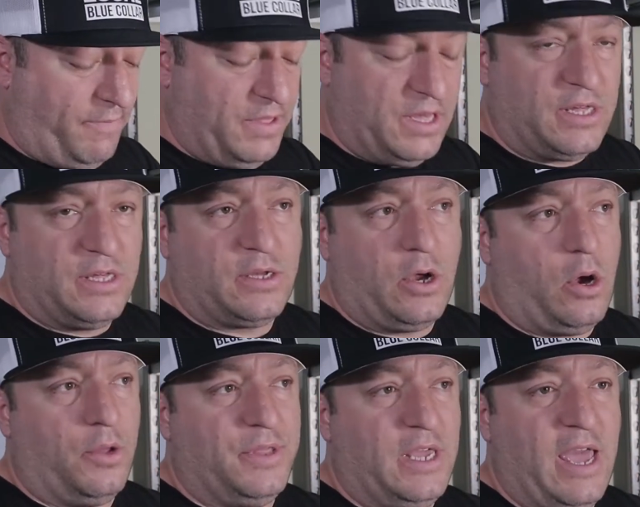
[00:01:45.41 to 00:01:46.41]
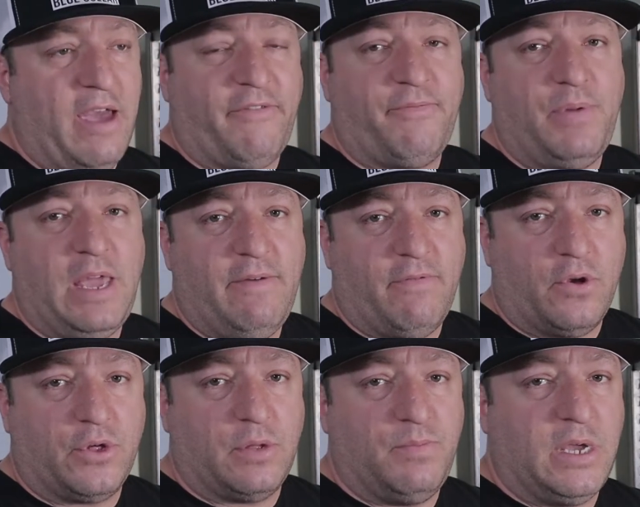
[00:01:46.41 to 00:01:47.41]
this is called the FP
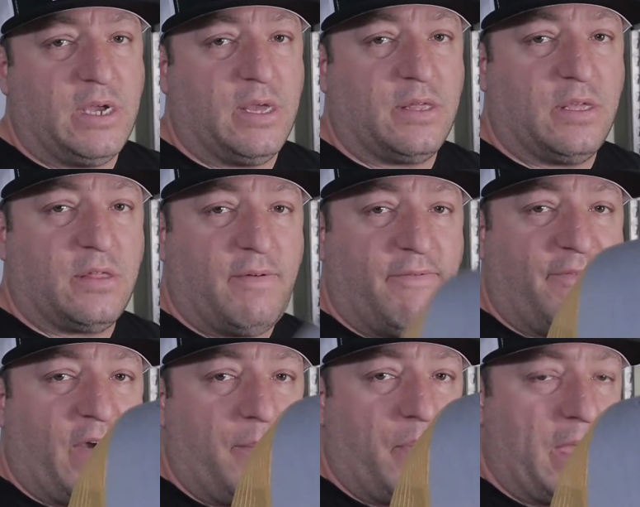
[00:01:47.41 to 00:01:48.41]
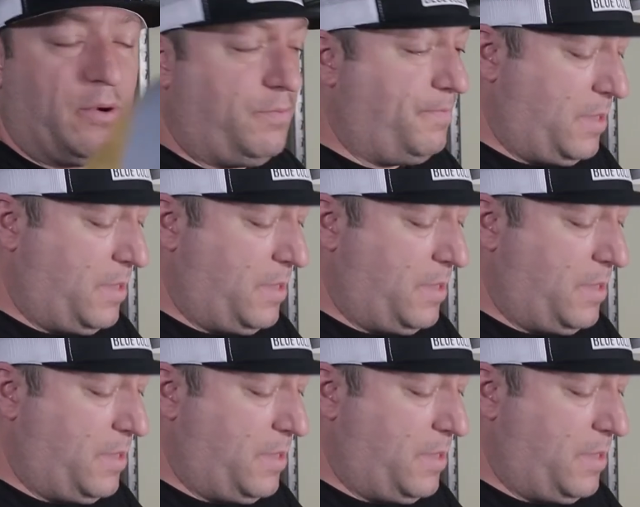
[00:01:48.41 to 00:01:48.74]
version because it's 5-panel.